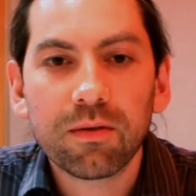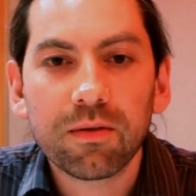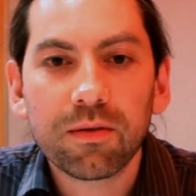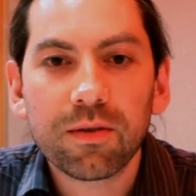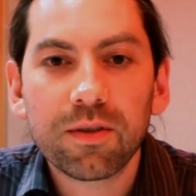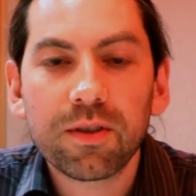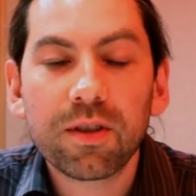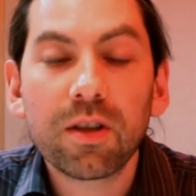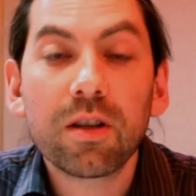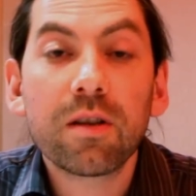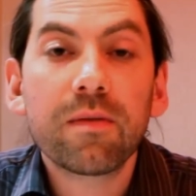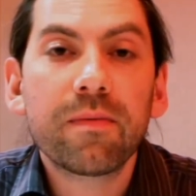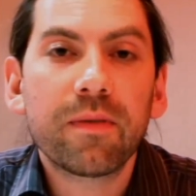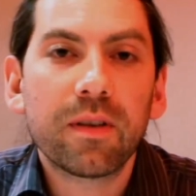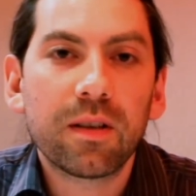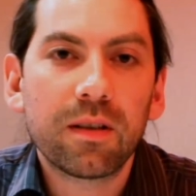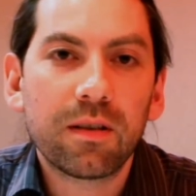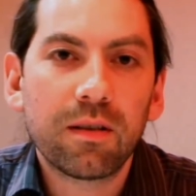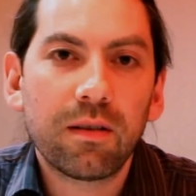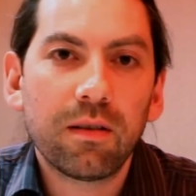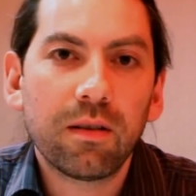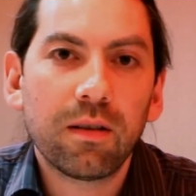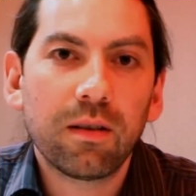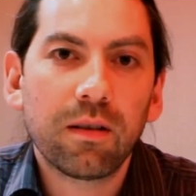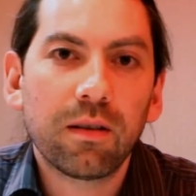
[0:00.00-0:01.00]

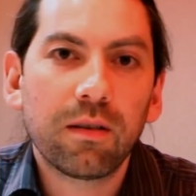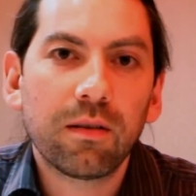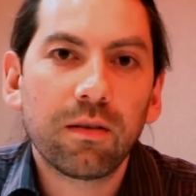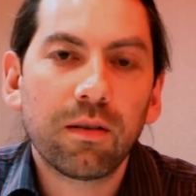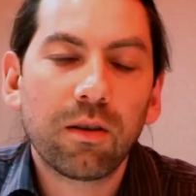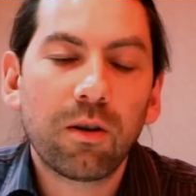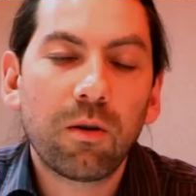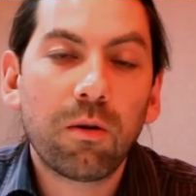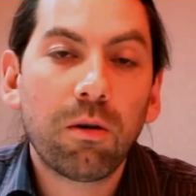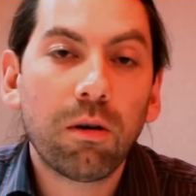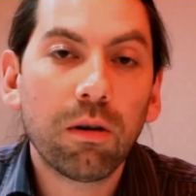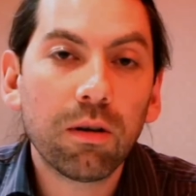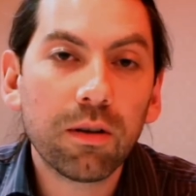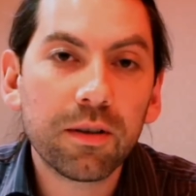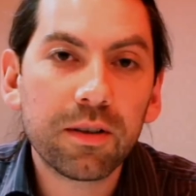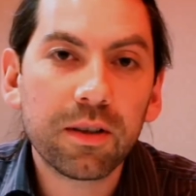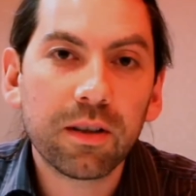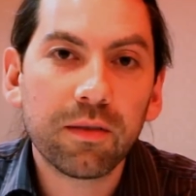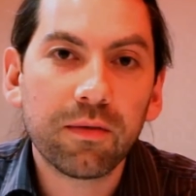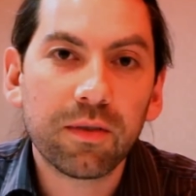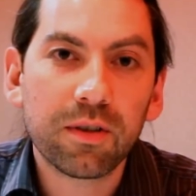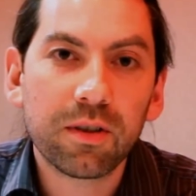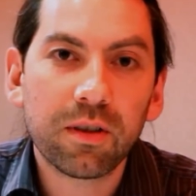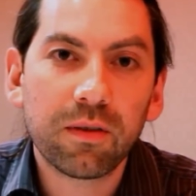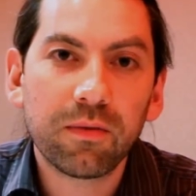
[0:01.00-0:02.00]
surface the
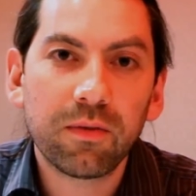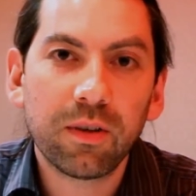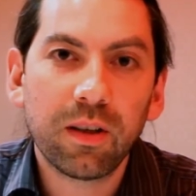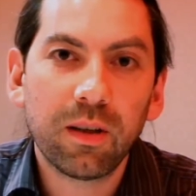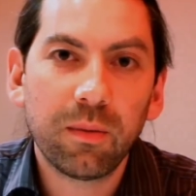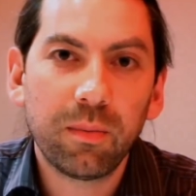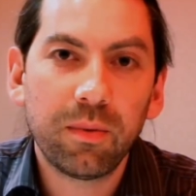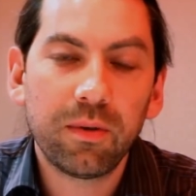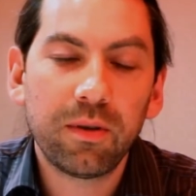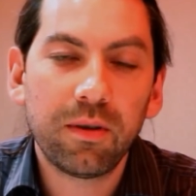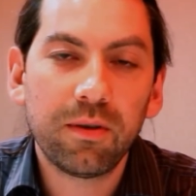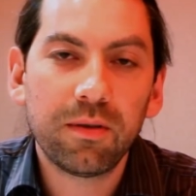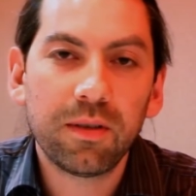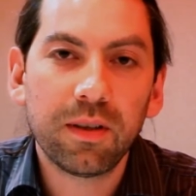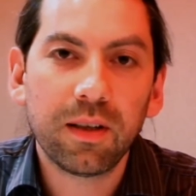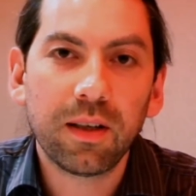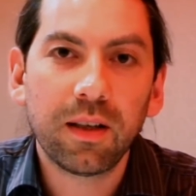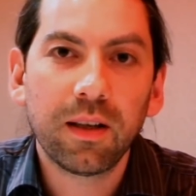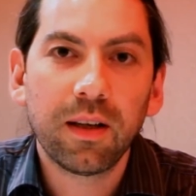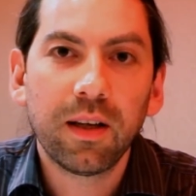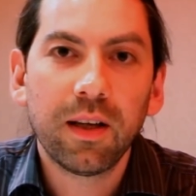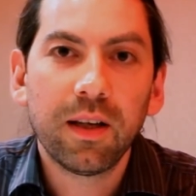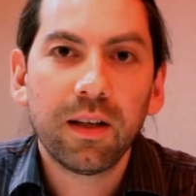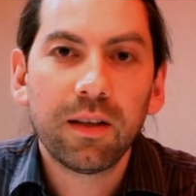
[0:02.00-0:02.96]
quality of the software they're producing,